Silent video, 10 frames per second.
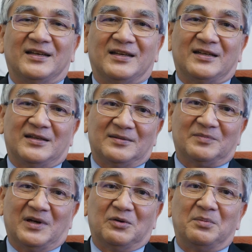
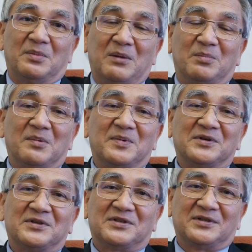Our main
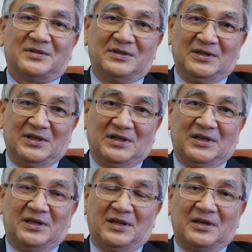purpose
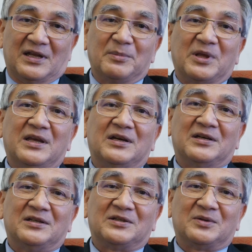in coming
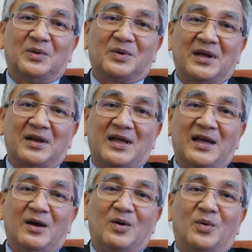here is to look at
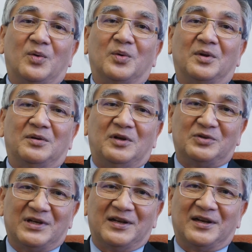how New
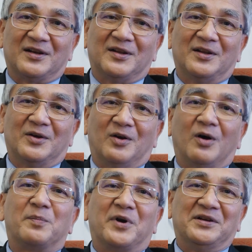Zealand
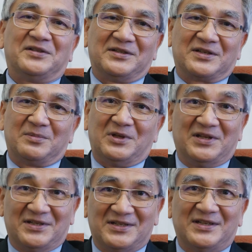operates its
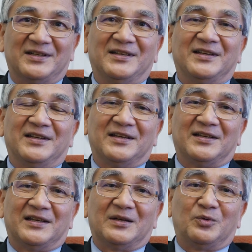committees,
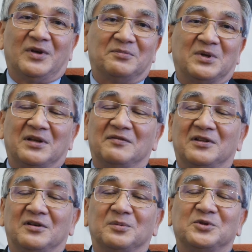and we have been given
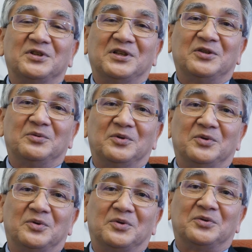the opportunity
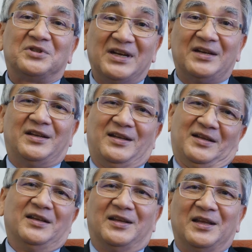to sit
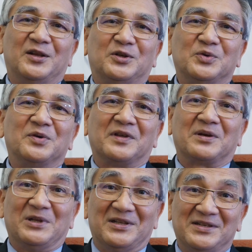in two of the
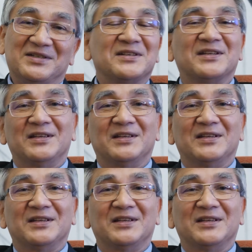committees